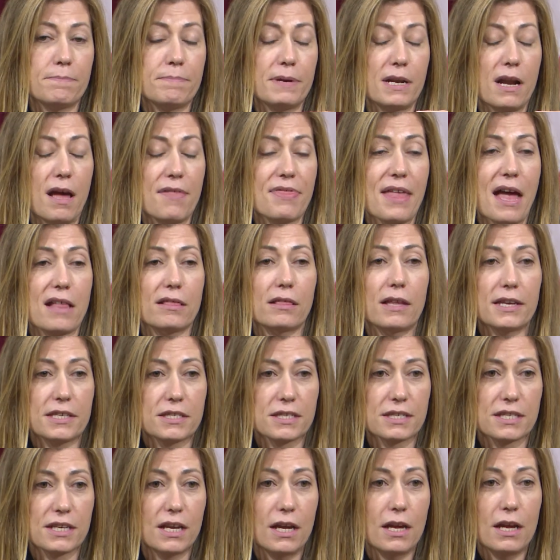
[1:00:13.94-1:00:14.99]
had been on that
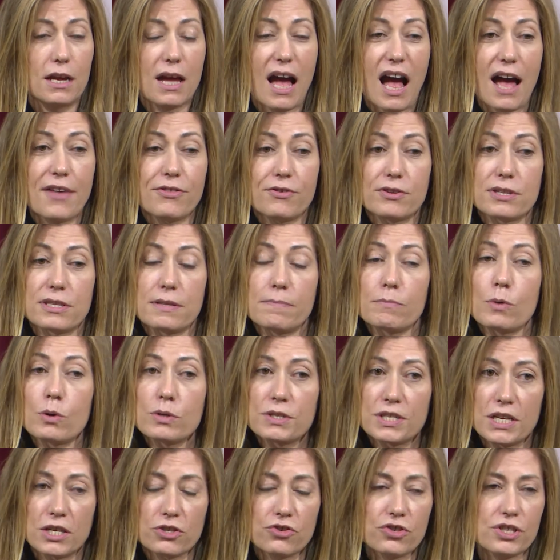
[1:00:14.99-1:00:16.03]
list either as the
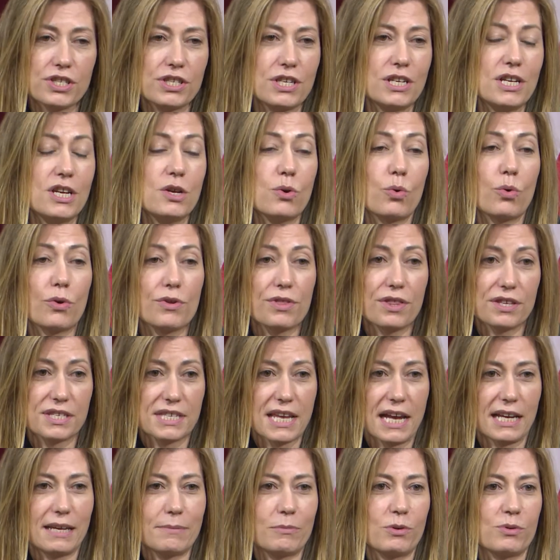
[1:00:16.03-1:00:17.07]
most dangerous city or the
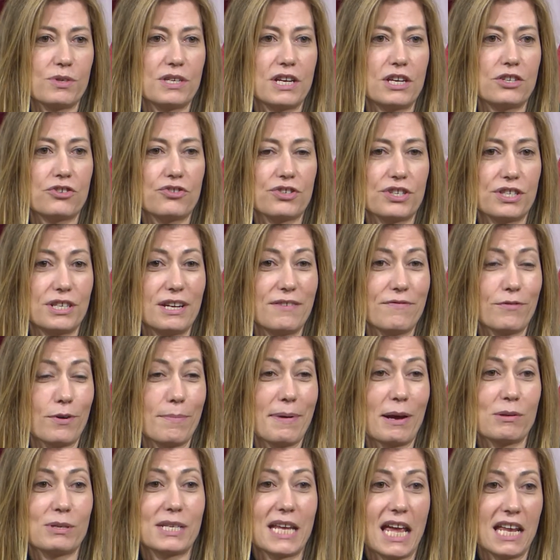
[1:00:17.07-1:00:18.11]
second most dangerous city for
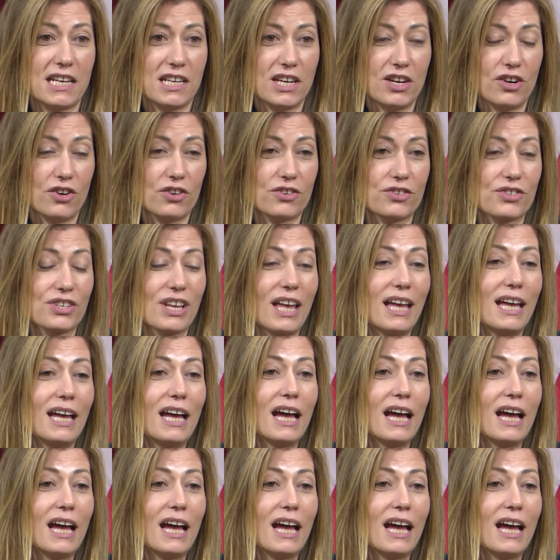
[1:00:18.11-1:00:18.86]
about ten years.